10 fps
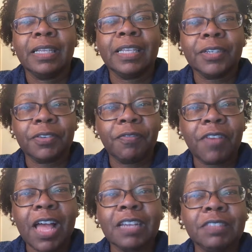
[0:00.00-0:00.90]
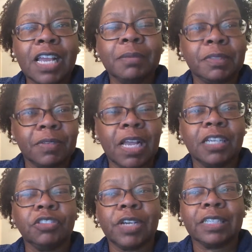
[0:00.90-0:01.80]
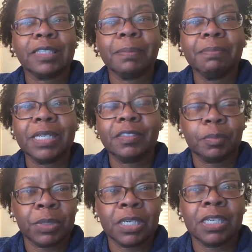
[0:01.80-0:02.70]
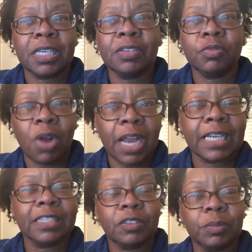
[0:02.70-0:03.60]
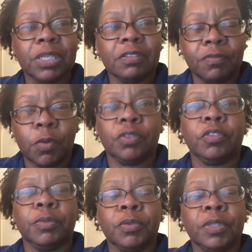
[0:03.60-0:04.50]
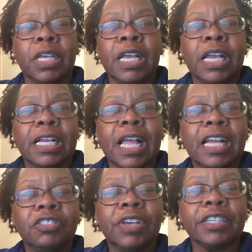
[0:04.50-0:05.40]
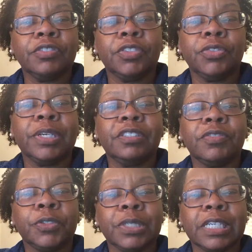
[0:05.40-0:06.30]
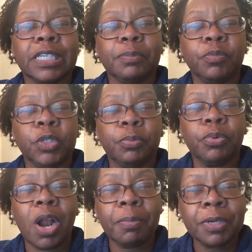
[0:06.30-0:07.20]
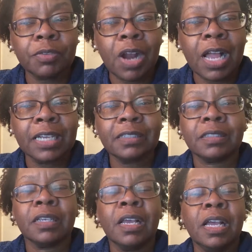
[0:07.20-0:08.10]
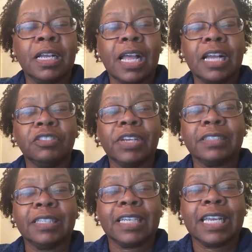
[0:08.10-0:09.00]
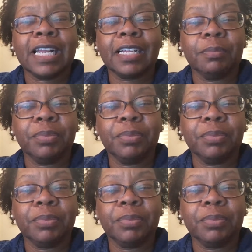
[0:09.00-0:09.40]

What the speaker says: There are 5 types of contracts that must be in writing to be enforceable. Contracts transferring any real property rights, contracts that cannot